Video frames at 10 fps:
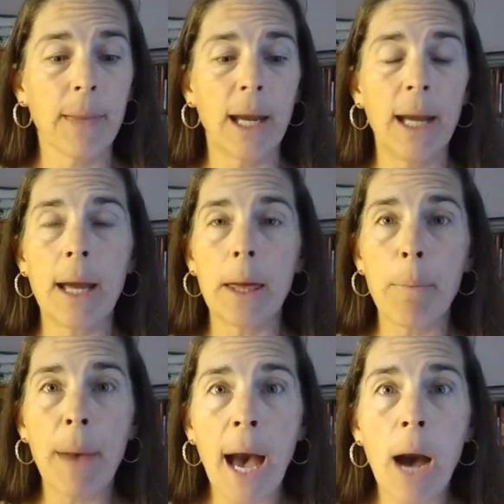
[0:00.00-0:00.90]
in that the
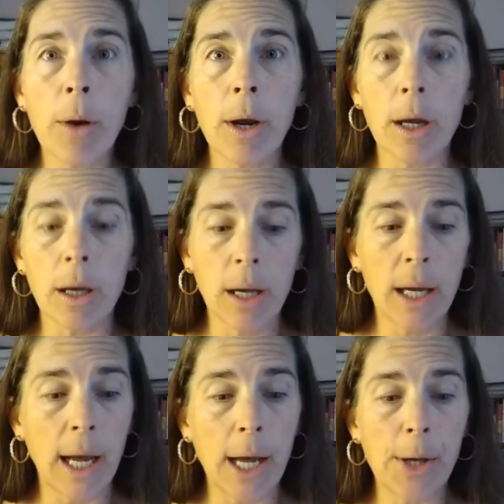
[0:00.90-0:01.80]
power
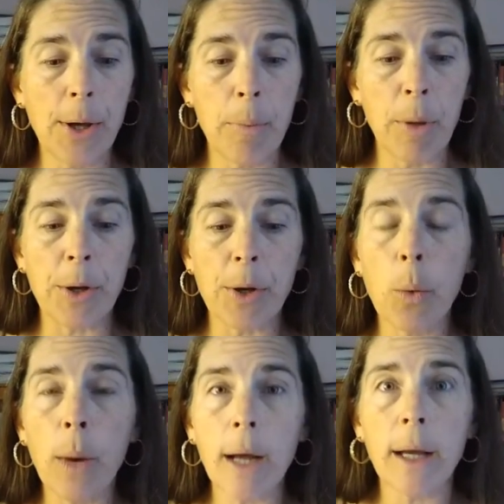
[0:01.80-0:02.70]
is put
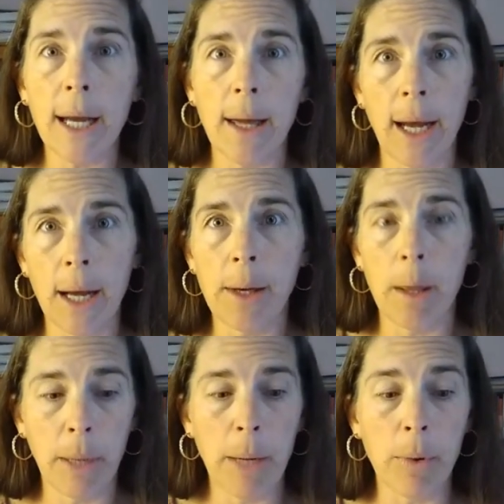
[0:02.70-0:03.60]
squarely in the hands of the
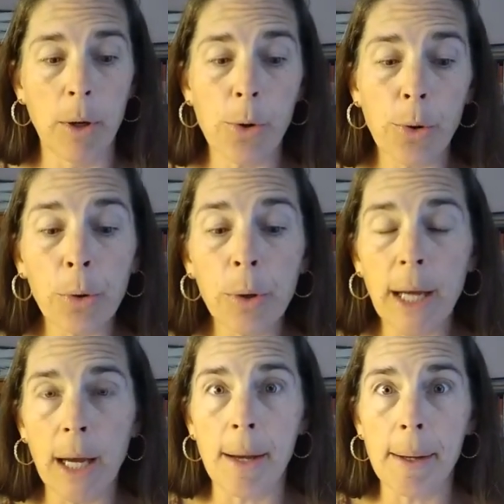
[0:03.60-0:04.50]
people. It truly
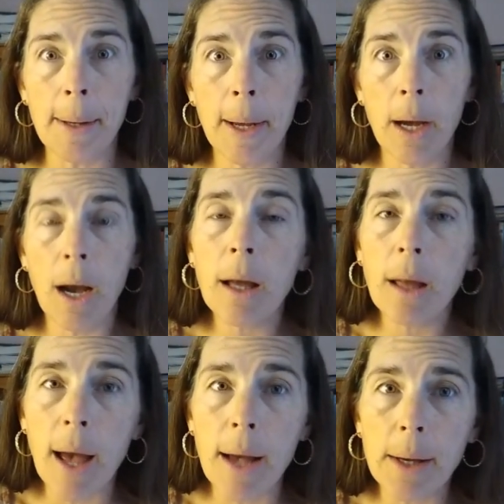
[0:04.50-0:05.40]
is,
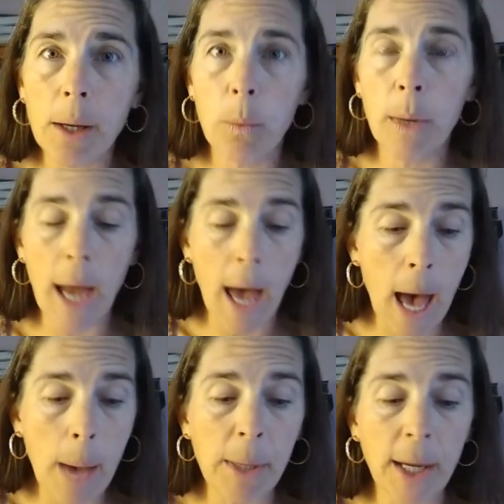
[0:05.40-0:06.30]
unless we
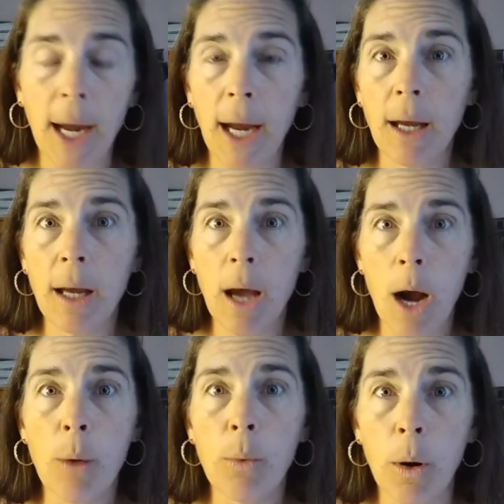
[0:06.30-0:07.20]
abdicate
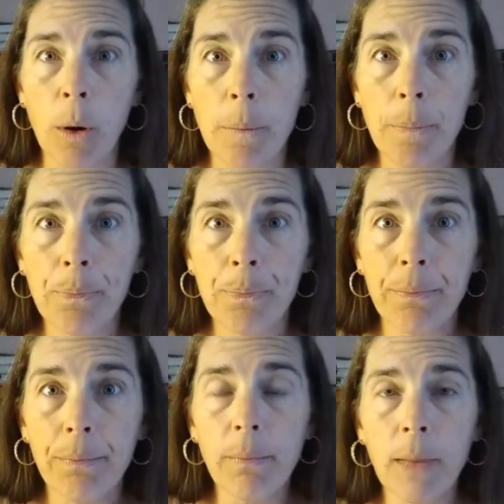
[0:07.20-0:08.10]
our role.
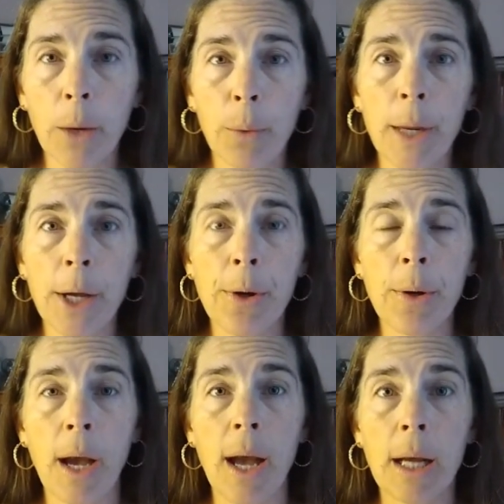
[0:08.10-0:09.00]
If we do
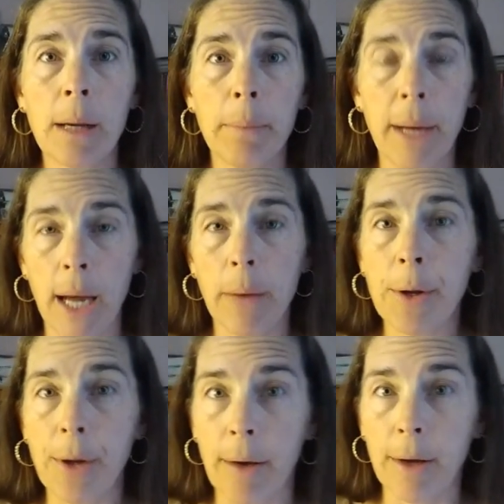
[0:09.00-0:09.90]
not behave as
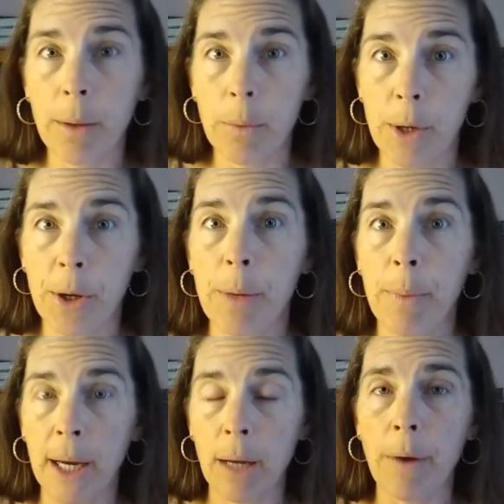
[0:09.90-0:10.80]
sovereign, which is
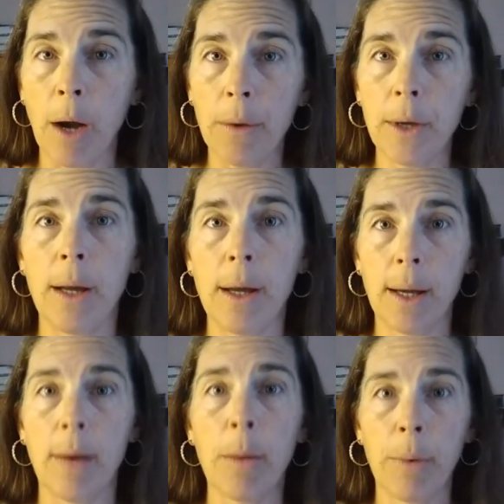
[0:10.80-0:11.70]
being involved in the
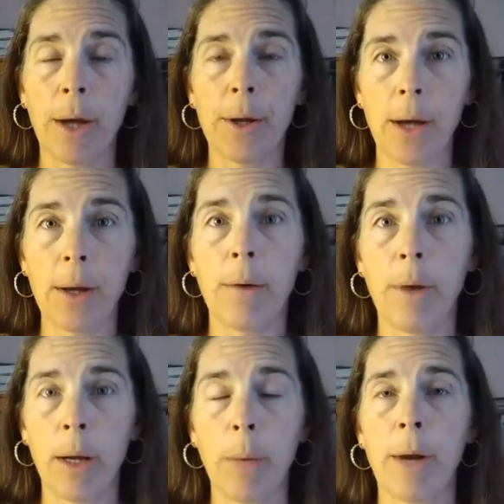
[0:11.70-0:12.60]
civic process, the
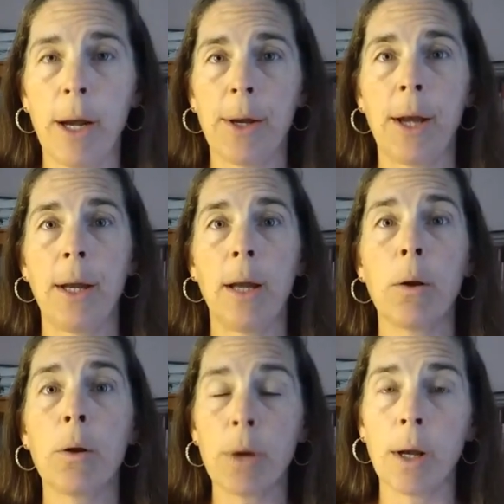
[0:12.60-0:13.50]
voting process,
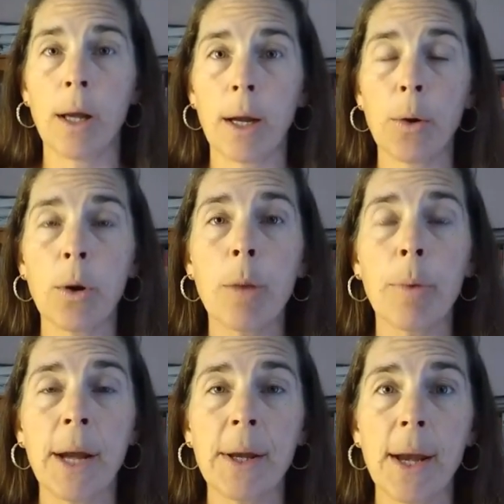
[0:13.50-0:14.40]
the electoral
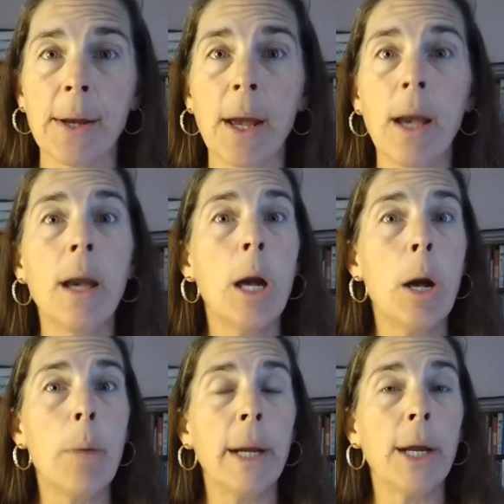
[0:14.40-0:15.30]
process,
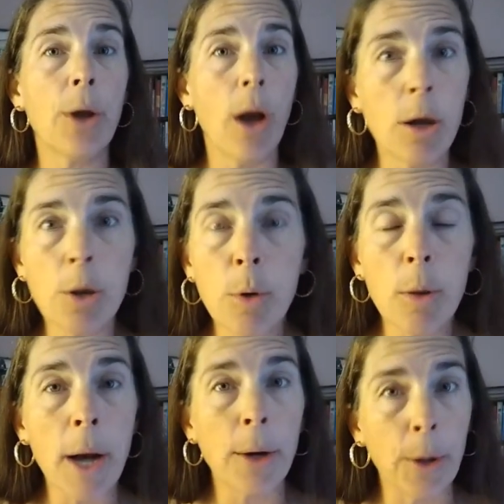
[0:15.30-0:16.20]
being knowledgeable
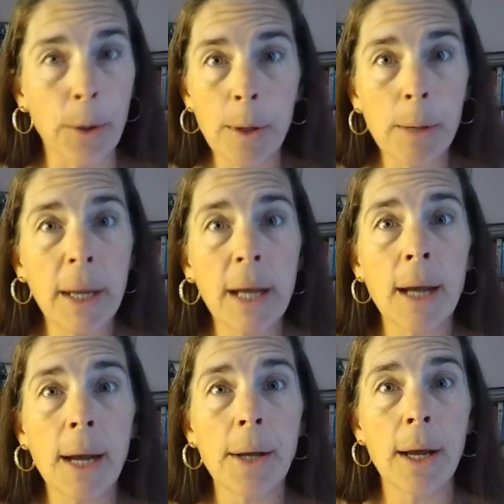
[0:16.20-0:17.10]
about who's being
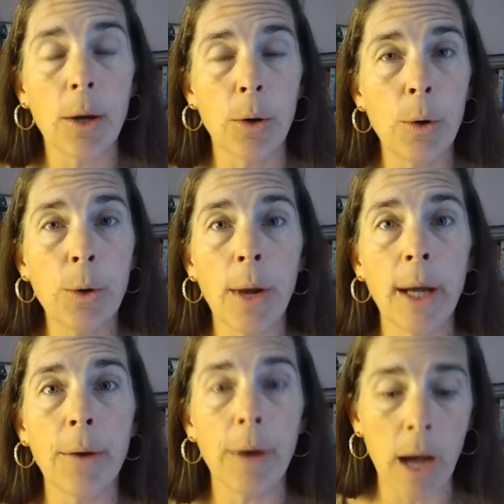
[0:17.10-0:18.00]
elected, who's
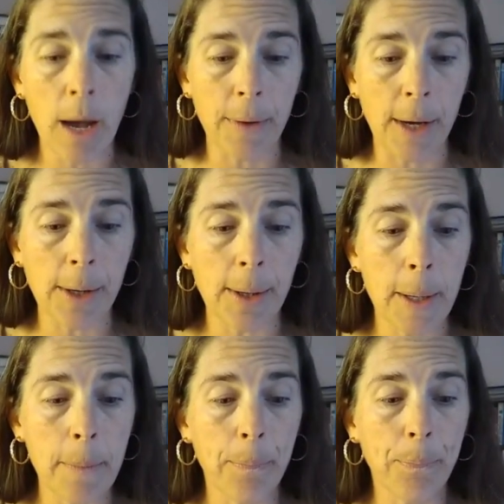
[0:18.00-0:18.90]
running for office,
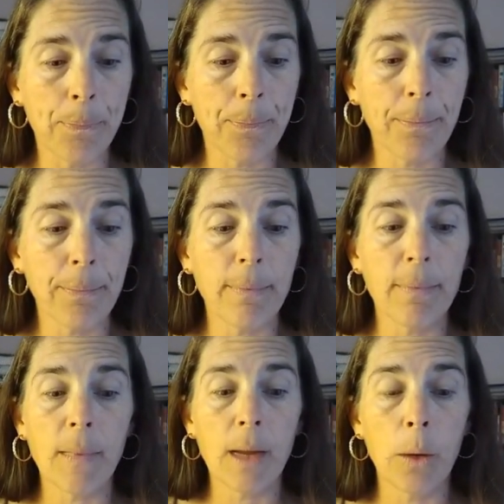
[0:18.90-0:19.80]

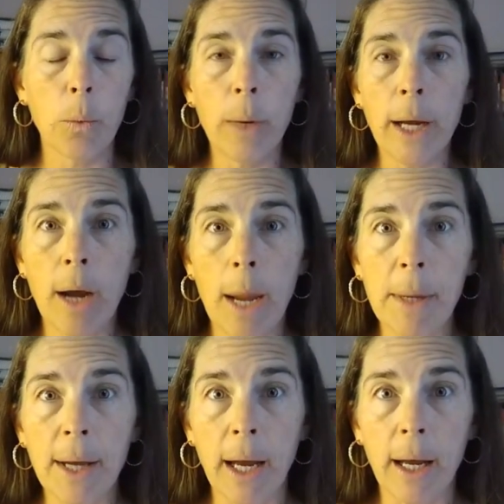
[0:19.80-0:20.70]
we are
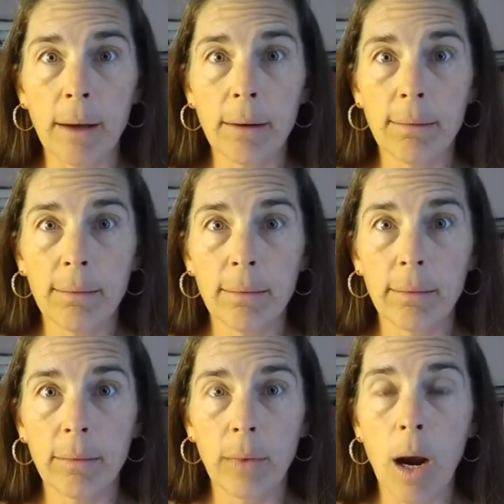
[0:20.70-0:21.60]
abdicating
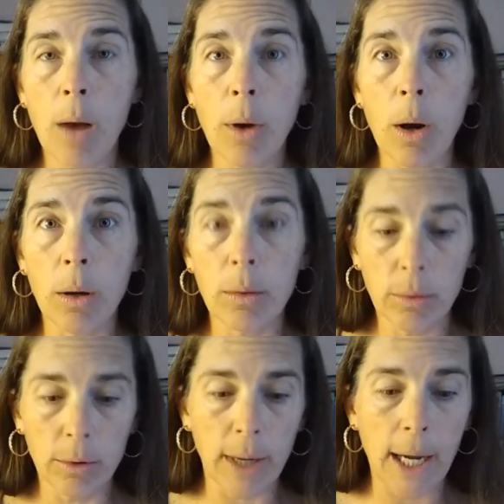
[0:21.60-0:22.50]
our role,
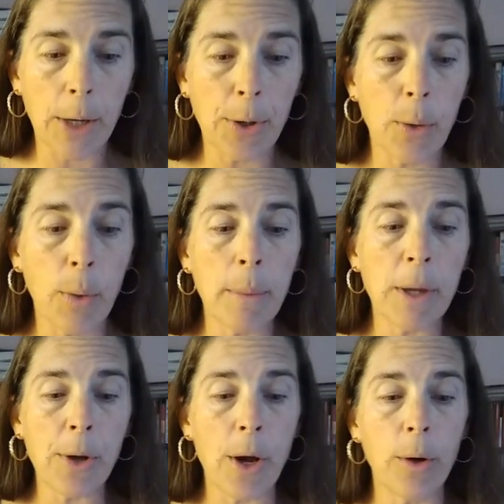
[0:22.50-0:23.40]
right? So we
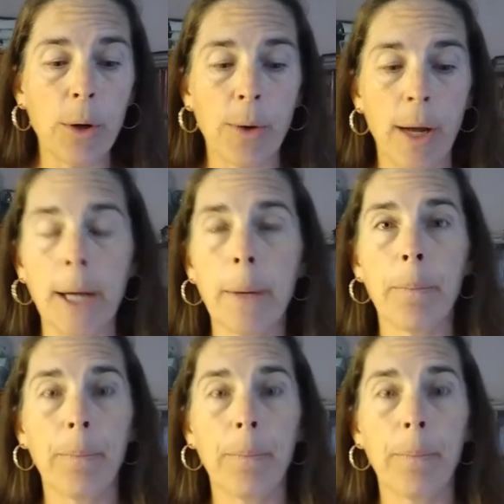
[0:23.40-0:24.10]
must know who's running.